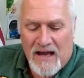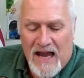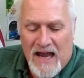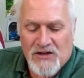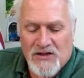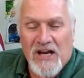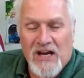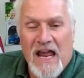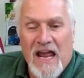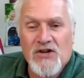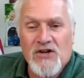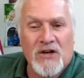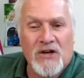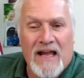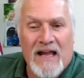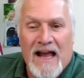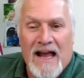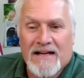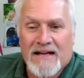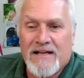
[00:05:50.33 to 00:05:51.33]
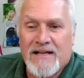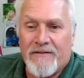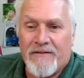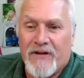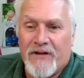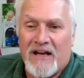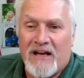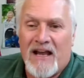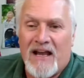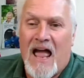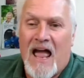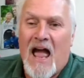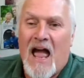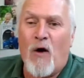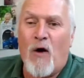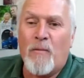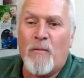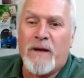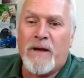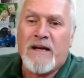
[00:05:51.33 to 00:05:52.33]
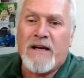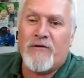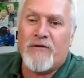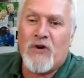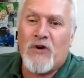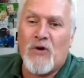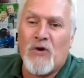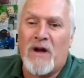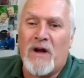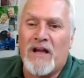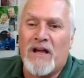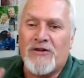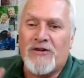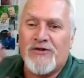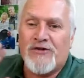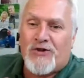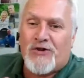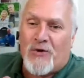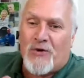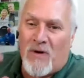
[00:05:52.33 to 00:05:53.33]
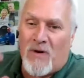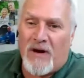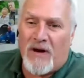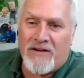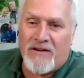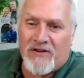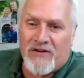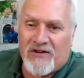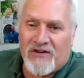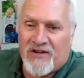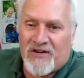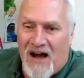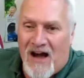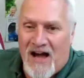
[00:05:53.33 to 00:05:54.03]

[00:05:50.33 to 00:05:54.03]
Educational activity. How many of you enjoyed Scott,